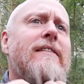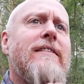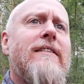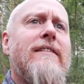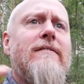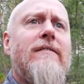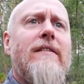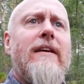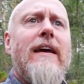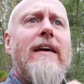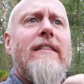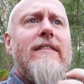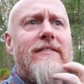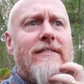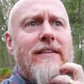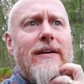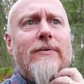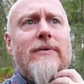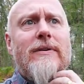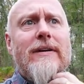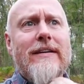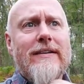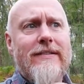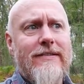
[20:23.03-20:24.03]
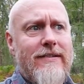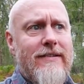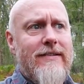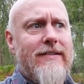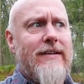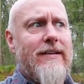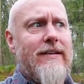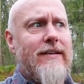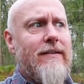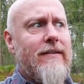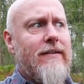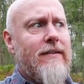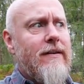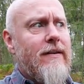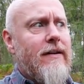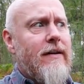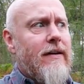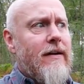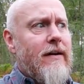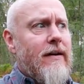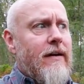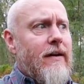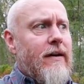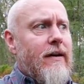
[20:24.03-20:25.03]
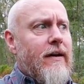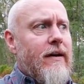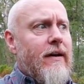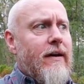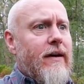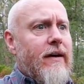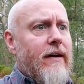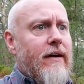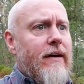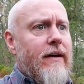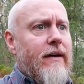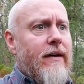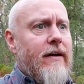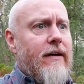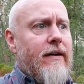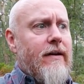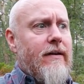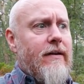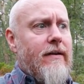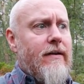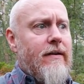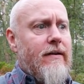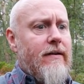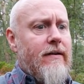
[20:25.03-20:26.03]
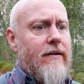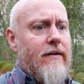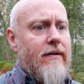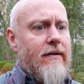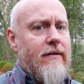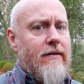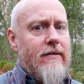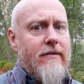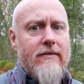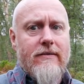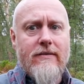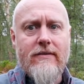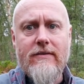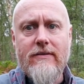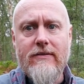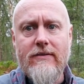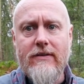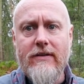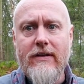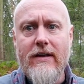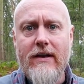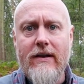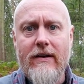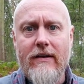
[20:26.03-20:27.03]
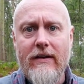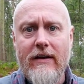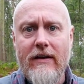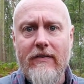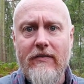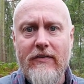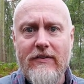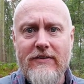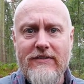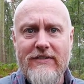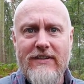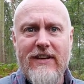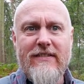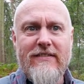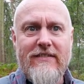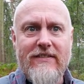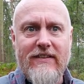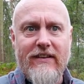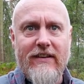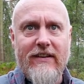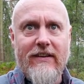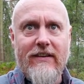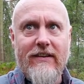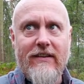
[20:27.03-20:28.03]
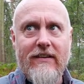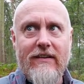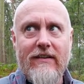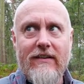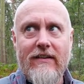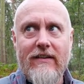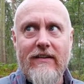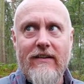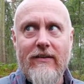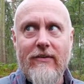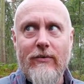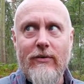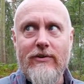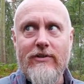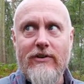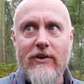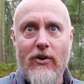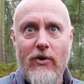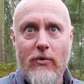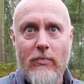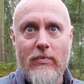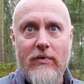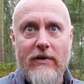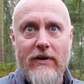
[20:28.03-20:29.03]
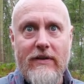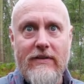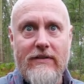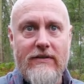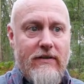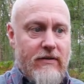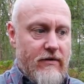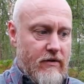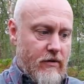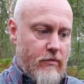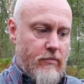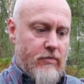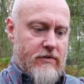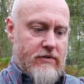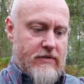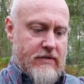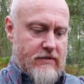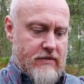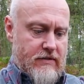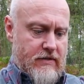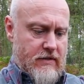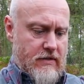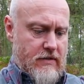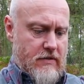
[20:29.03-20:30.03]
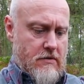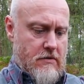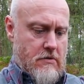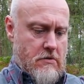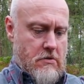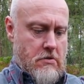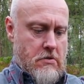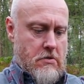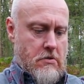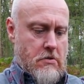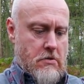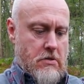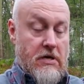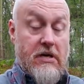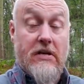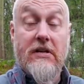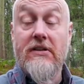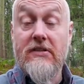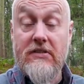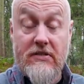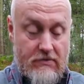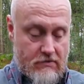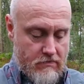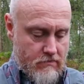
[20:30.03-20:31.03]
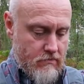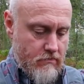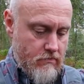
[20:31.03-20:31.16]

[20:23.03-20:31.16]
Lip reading: I didn't get this out yesterday. So yeah, if it's Saturday, which I hope it is, I hope it's Saturday. It is.